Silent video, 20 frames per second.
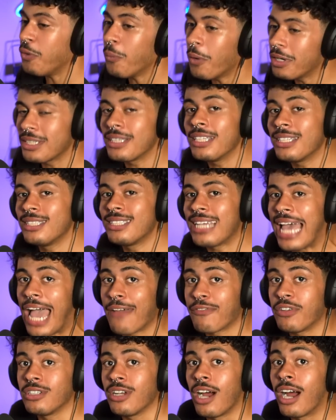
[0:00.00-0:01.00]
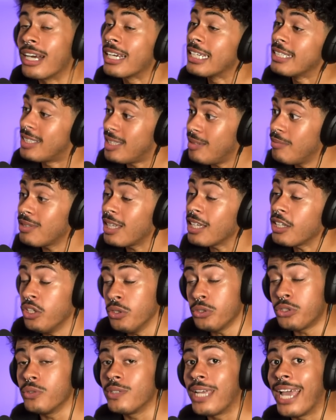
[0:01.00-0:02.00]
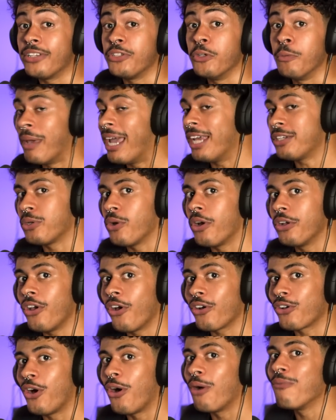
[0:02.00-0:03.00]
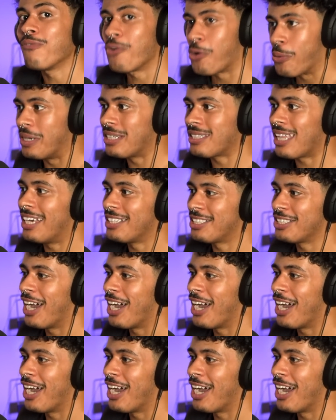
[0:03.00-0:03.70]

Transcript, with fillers: if you want to listen to After Dark, it seems like you should get to patreon.com forward slash